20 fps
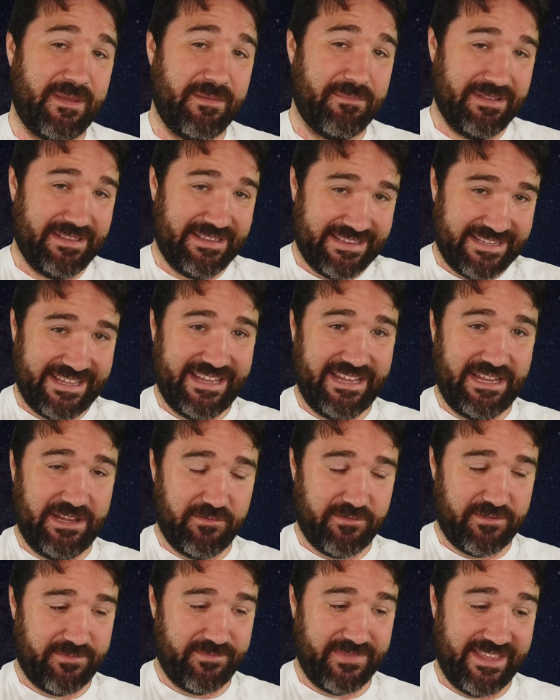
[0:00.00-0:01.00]
to be
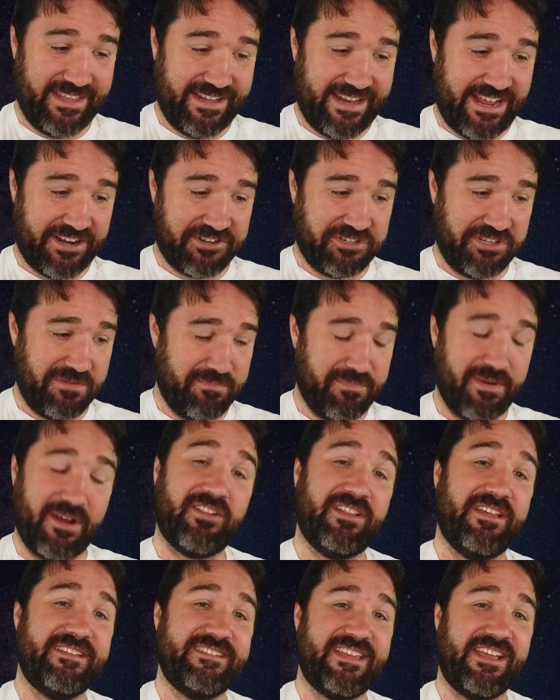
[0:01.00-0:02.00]
believed. It actually
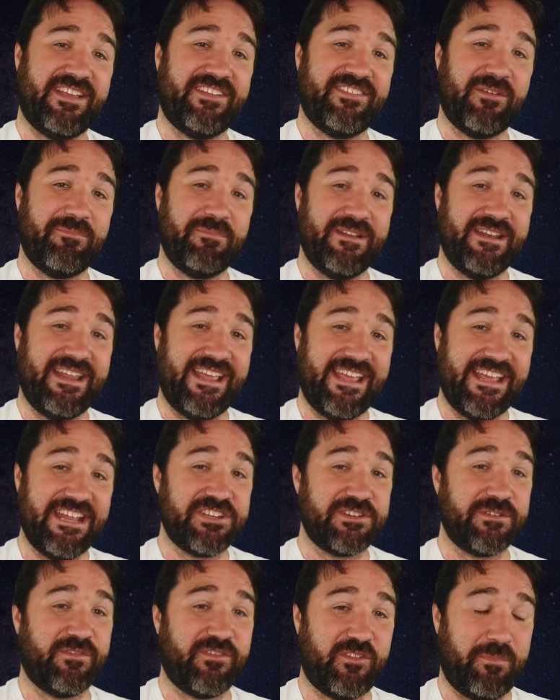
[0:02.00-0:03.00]
barely takes up an
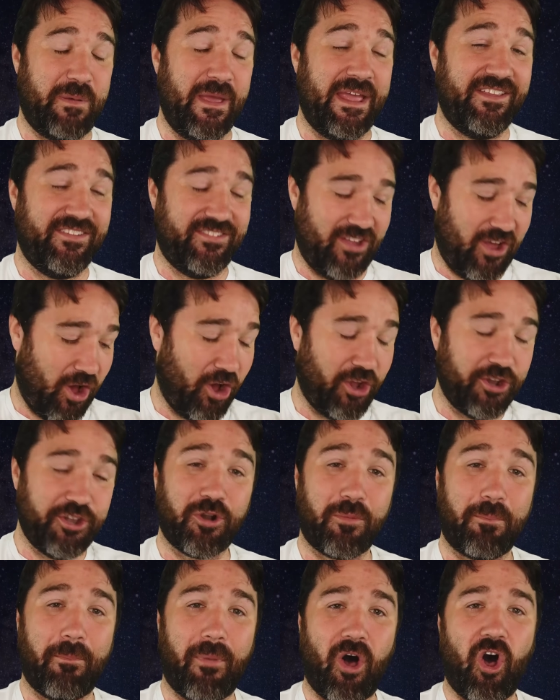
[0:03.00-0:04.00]
inch of space on
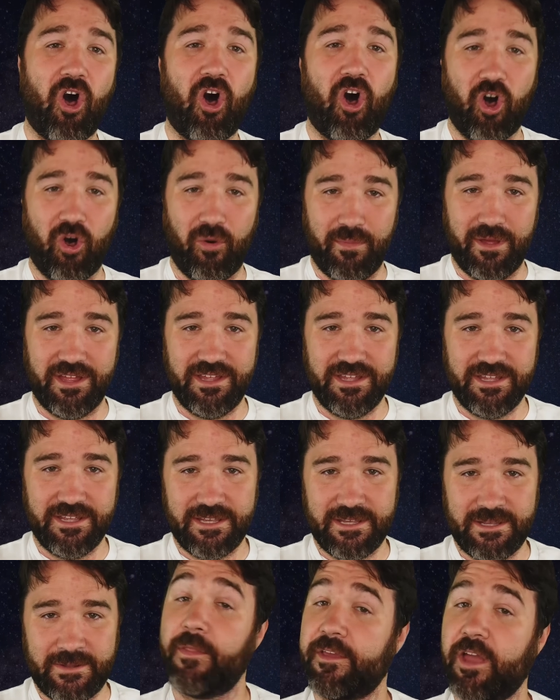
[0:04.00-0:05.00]
your palm.
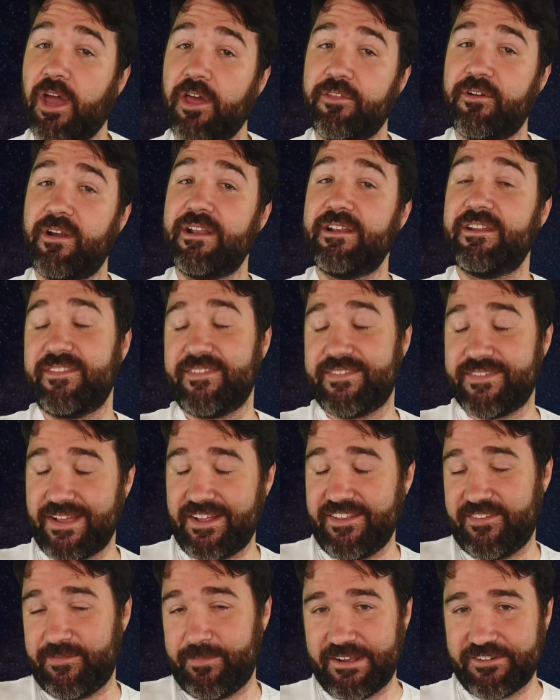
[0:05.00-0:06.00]
On the other end of the
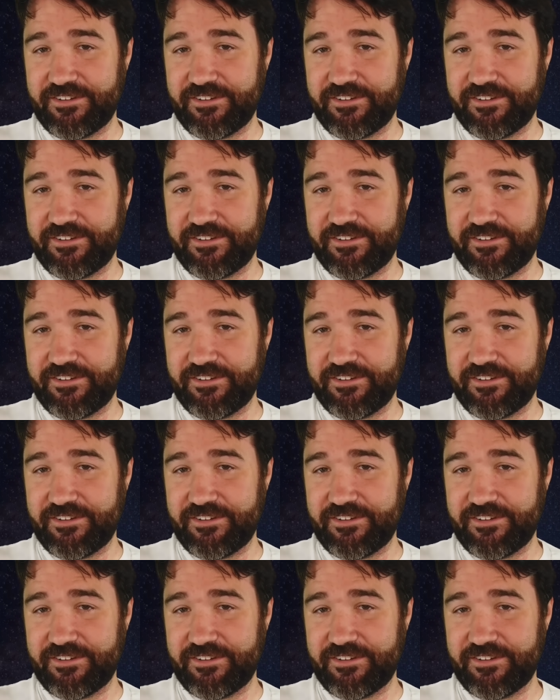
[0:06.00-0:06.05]
size